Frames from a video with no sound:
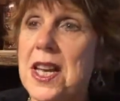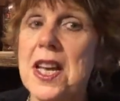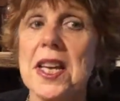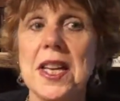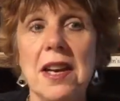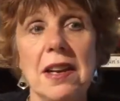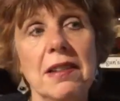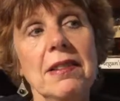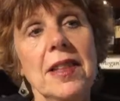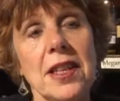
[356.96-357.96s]
Snug, yeah.
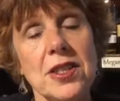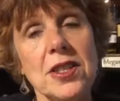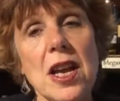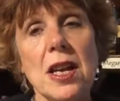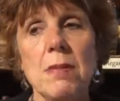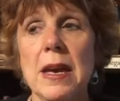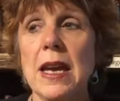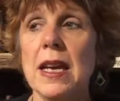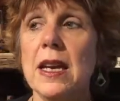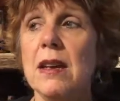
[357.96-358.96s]
A snug
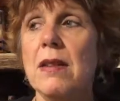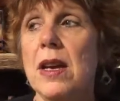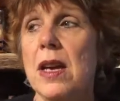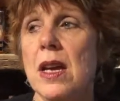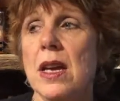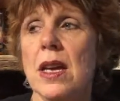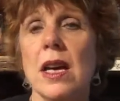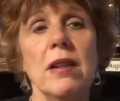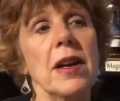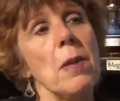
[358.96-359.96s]
being a
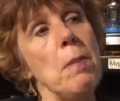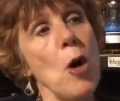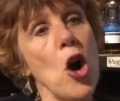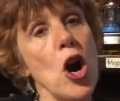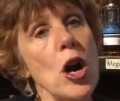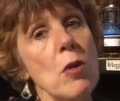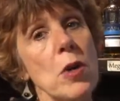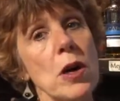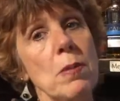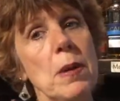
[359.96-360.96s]
kind of like a bar
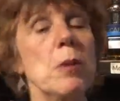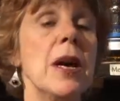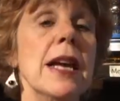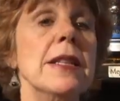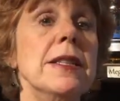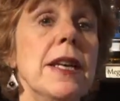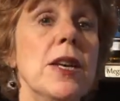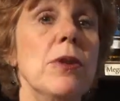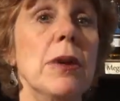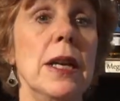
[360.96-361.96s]
where people can't see
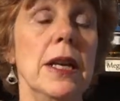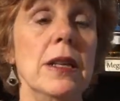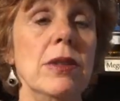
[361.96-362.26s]
you in it.